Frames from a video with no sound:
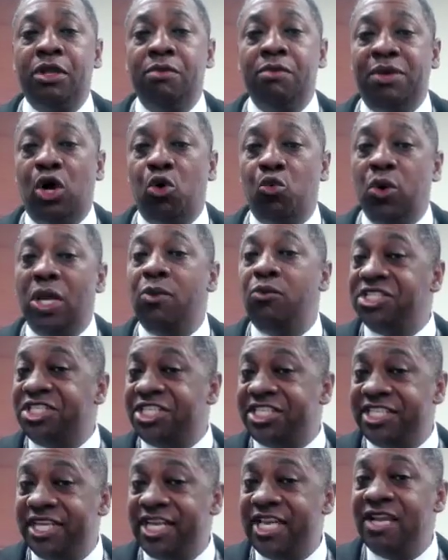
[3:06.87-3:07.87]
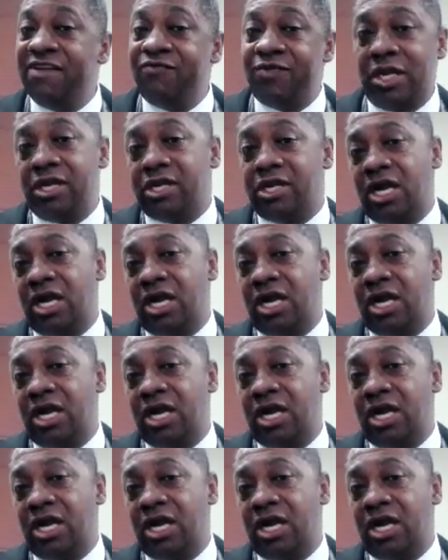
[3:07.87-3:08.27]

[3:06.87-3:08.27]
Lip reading: but we received that